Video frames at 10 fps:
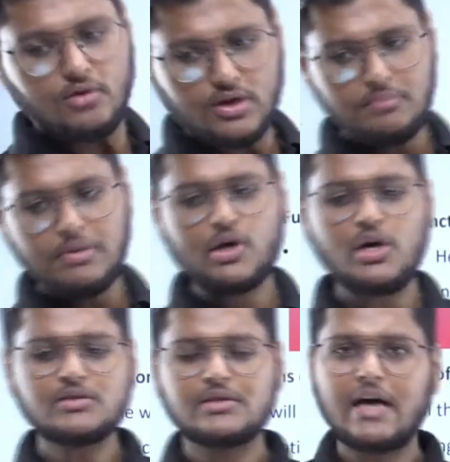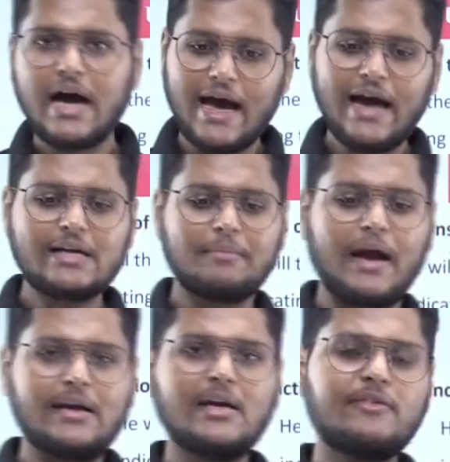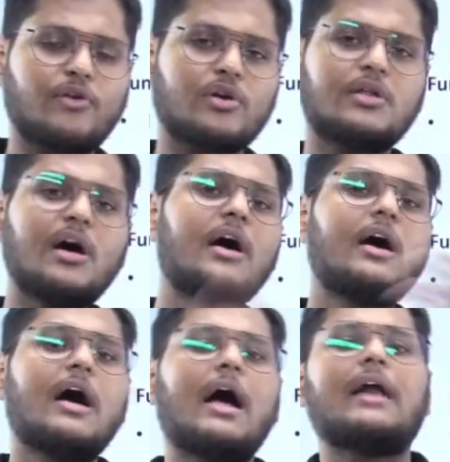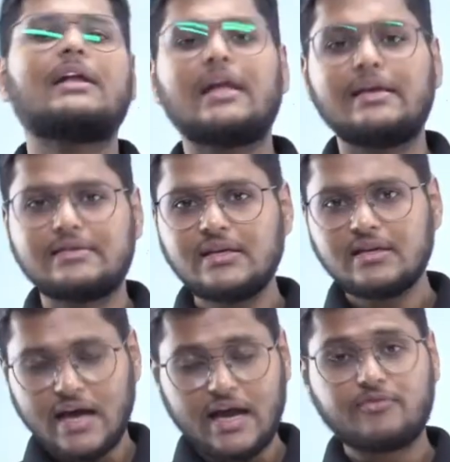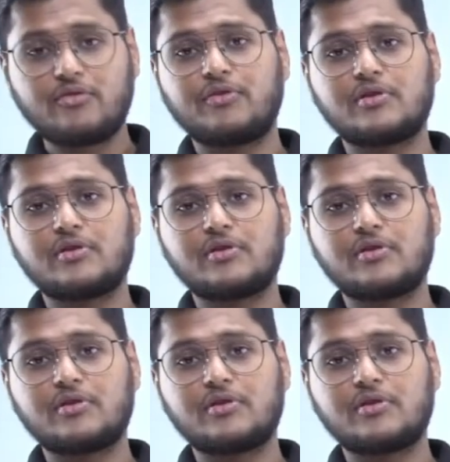Okay, because I had demanded for the analyzing I